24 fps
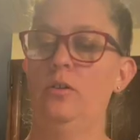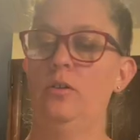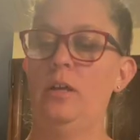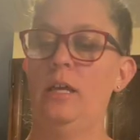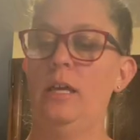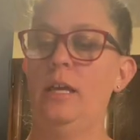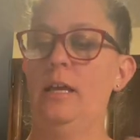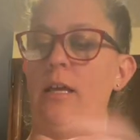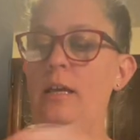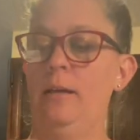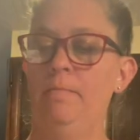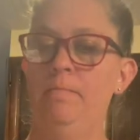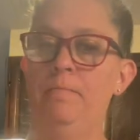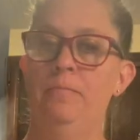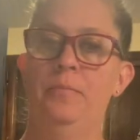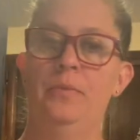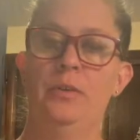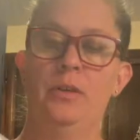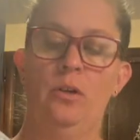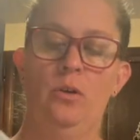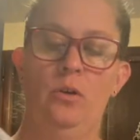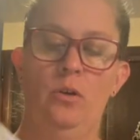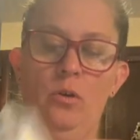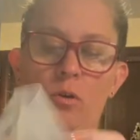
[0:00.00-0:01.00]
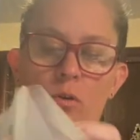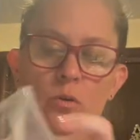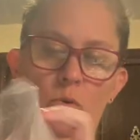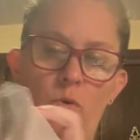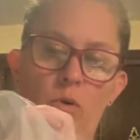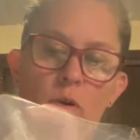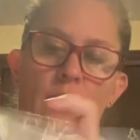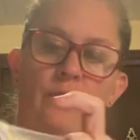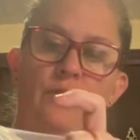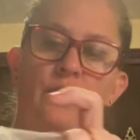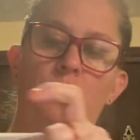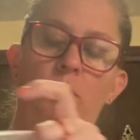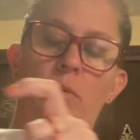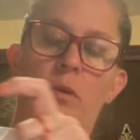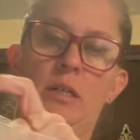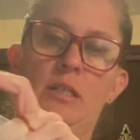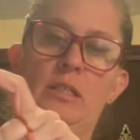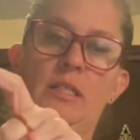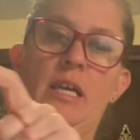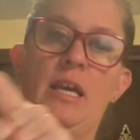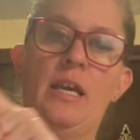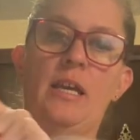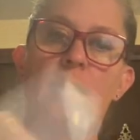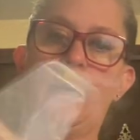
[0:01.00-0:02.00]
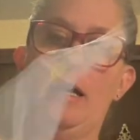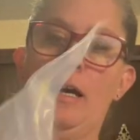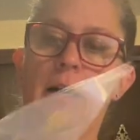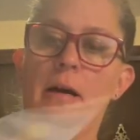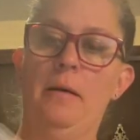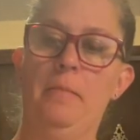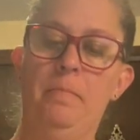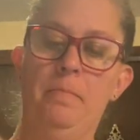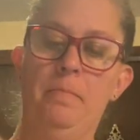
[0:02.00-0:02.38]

you can. Or if you want to take a